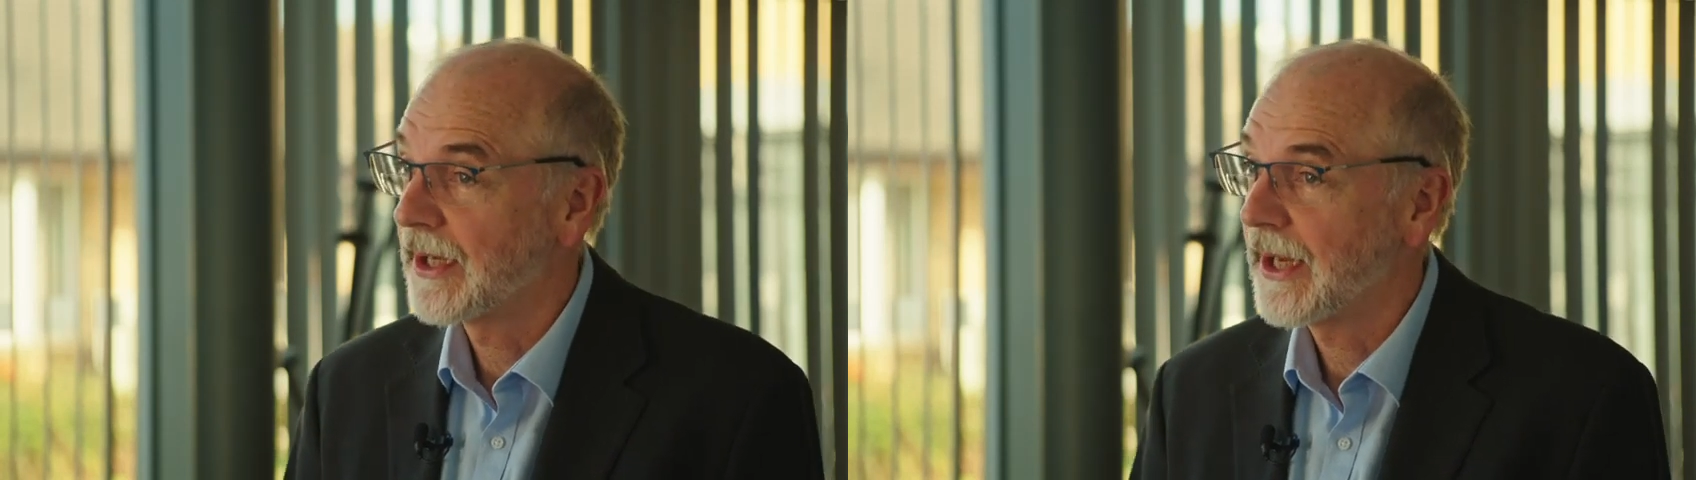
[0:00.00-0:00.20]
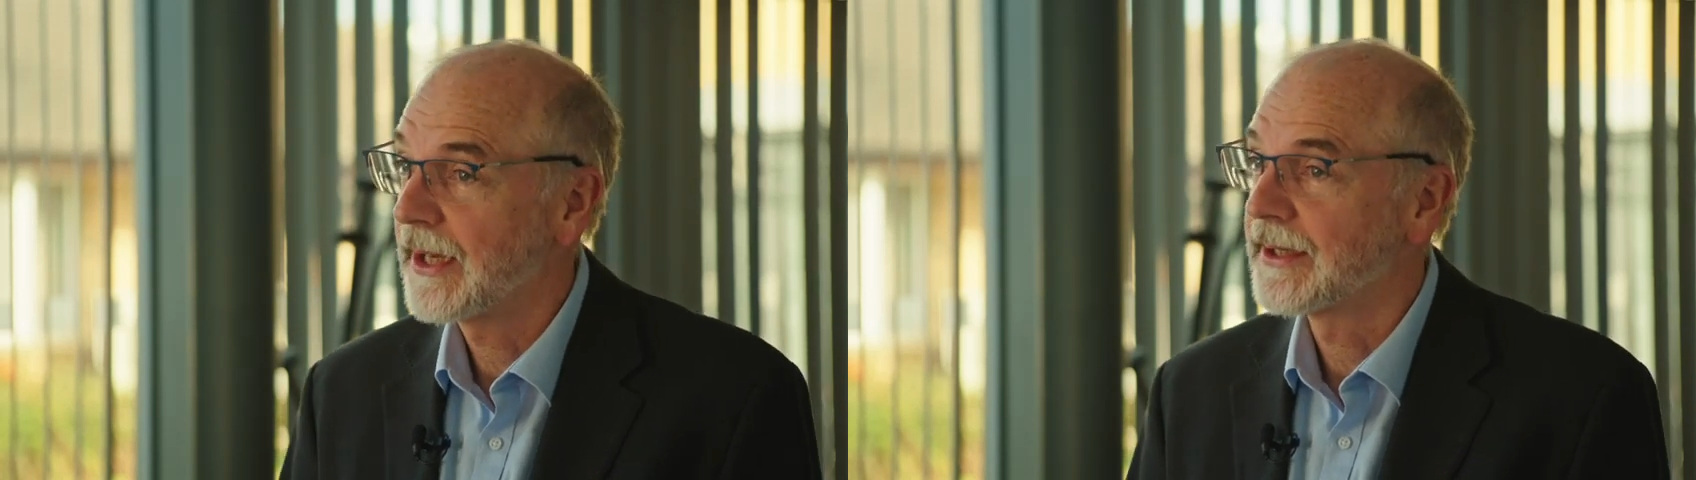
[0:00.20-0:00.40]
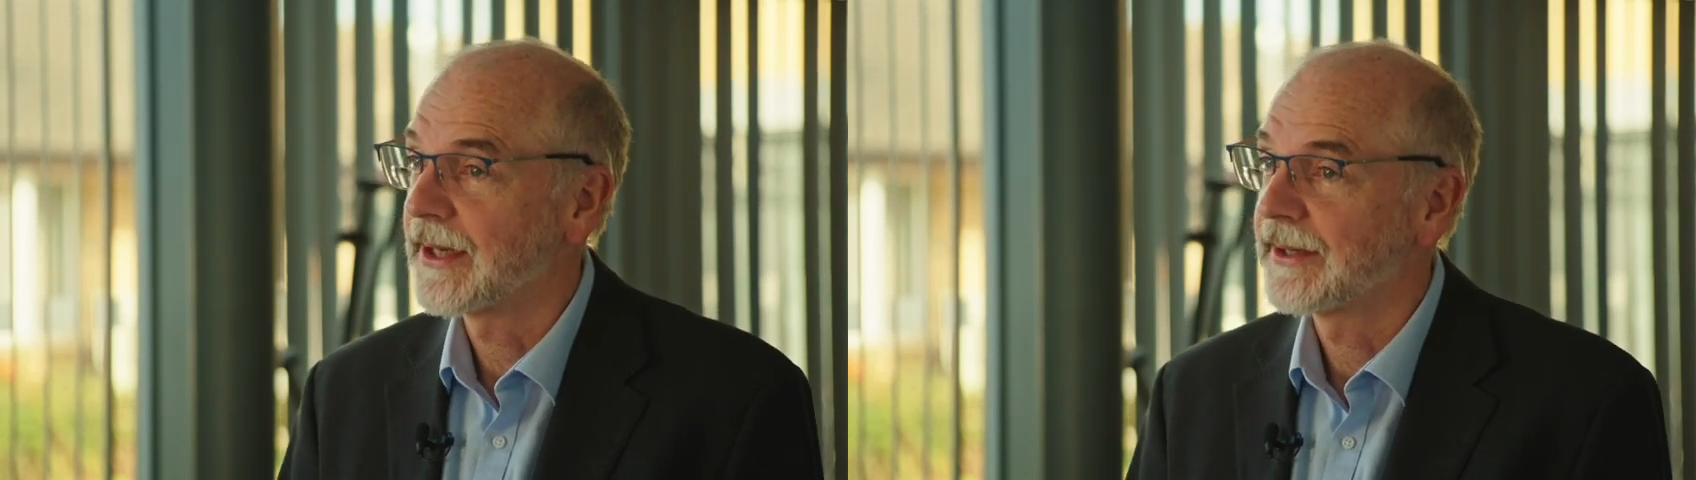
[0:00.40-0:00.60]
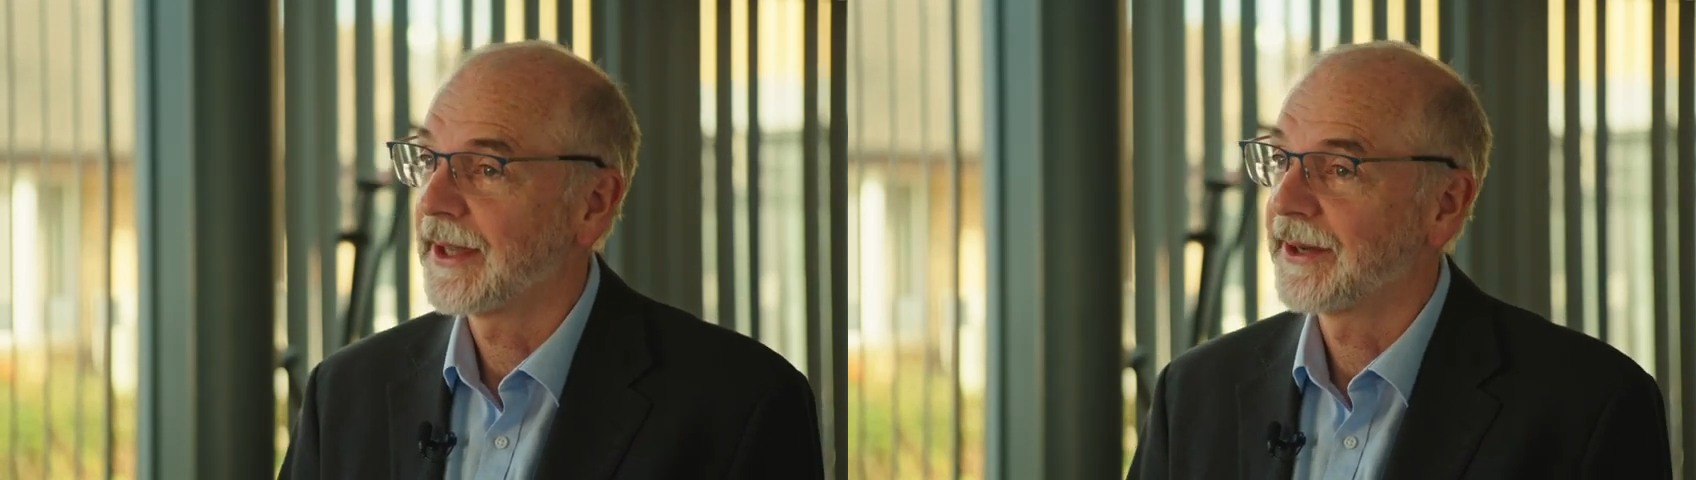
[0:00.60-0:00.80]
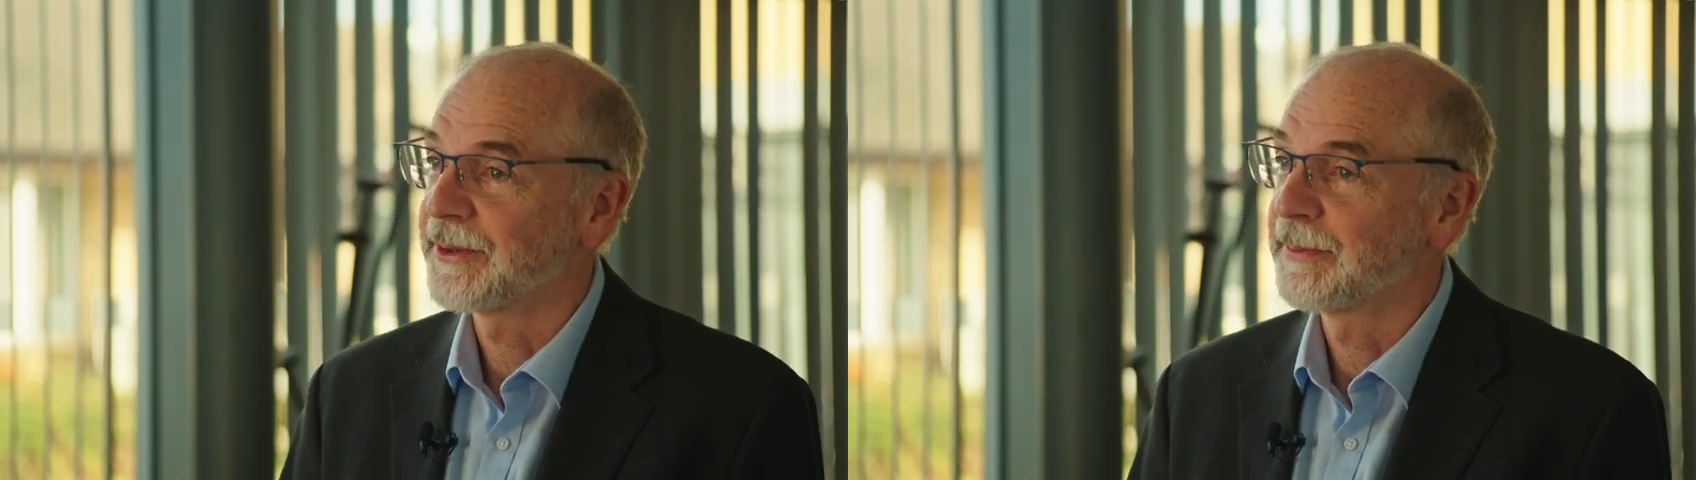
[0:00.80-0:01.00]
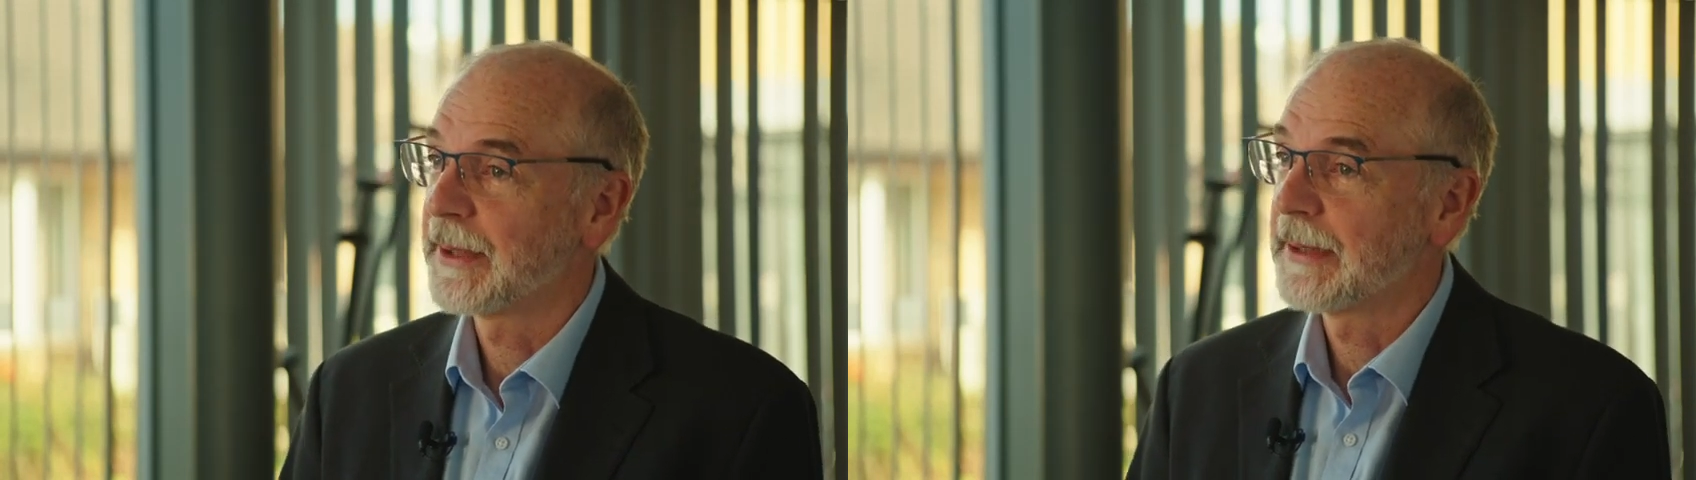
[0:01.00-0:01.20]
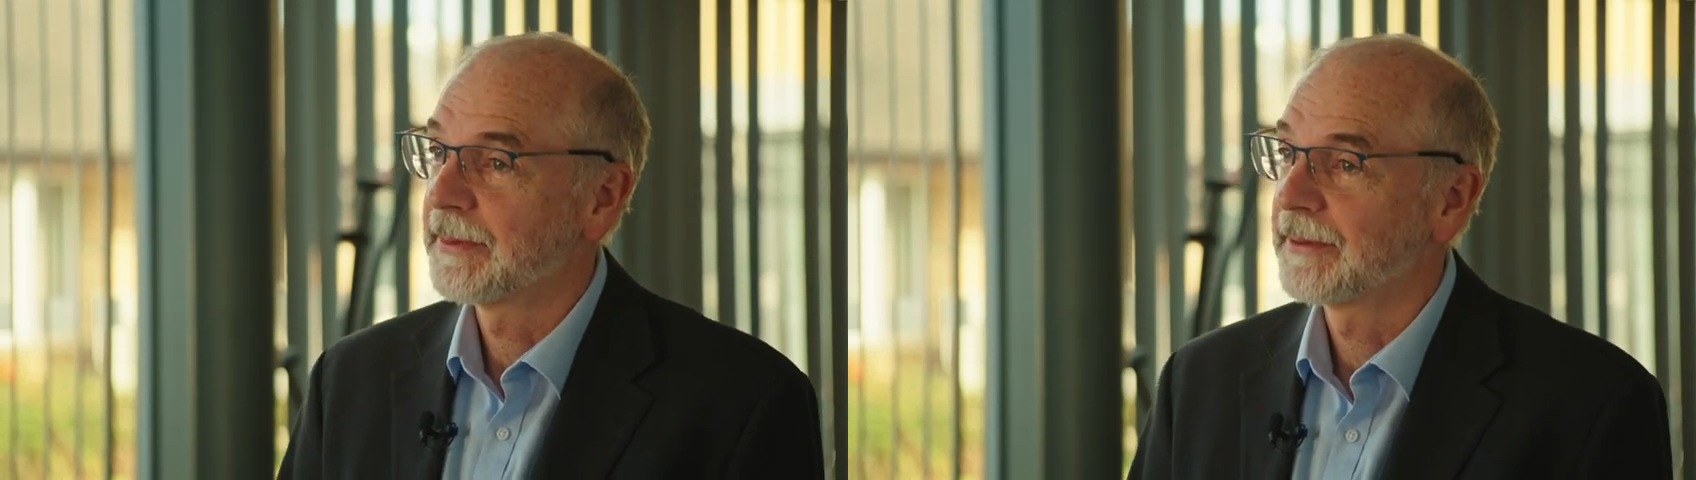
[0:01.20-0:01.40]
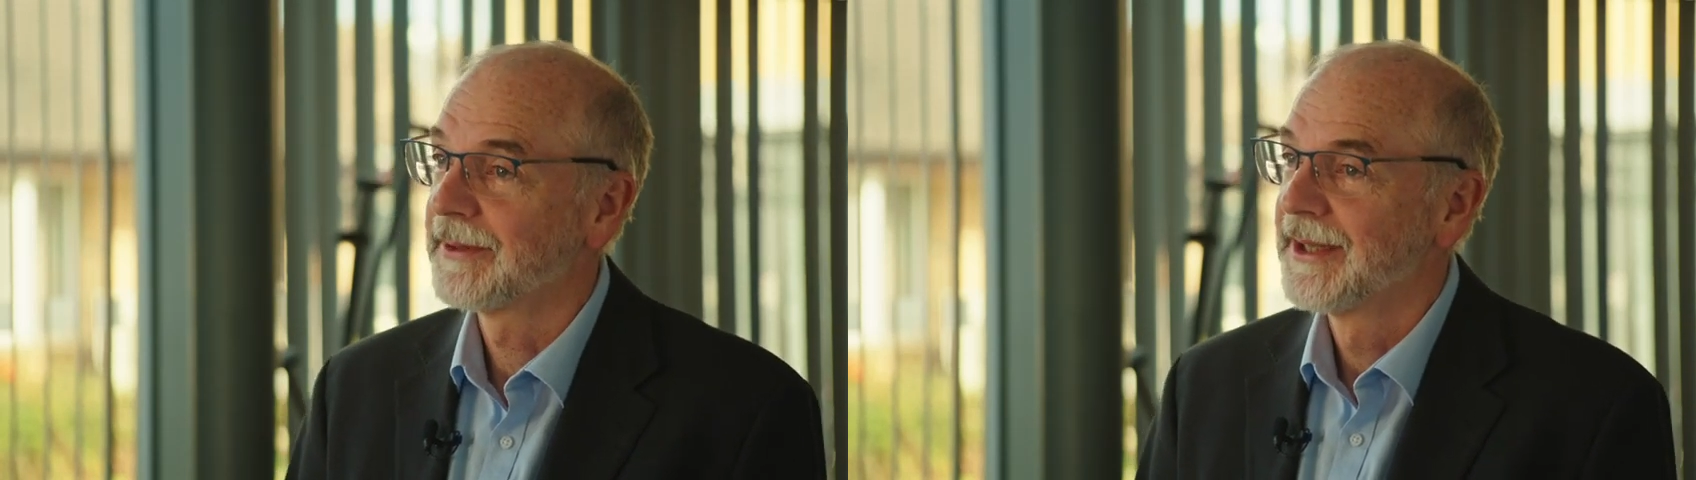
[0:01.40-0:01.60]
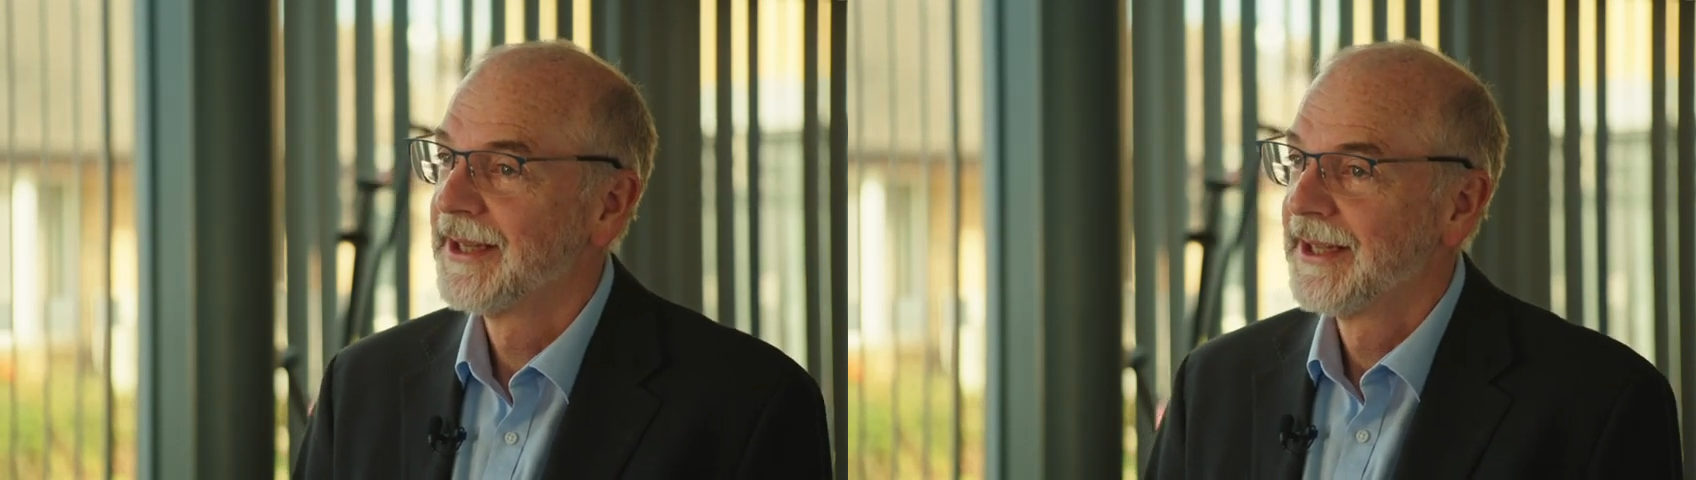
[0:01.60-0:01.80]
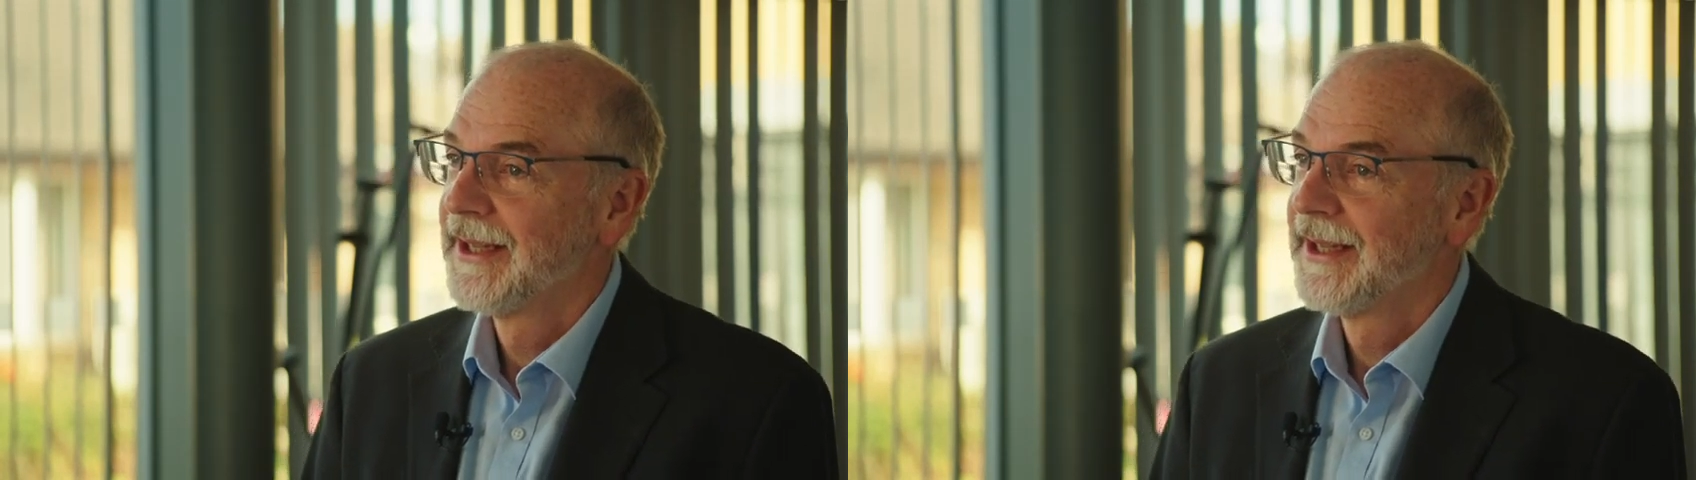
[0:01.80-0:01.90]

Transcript: UK 10,000 people,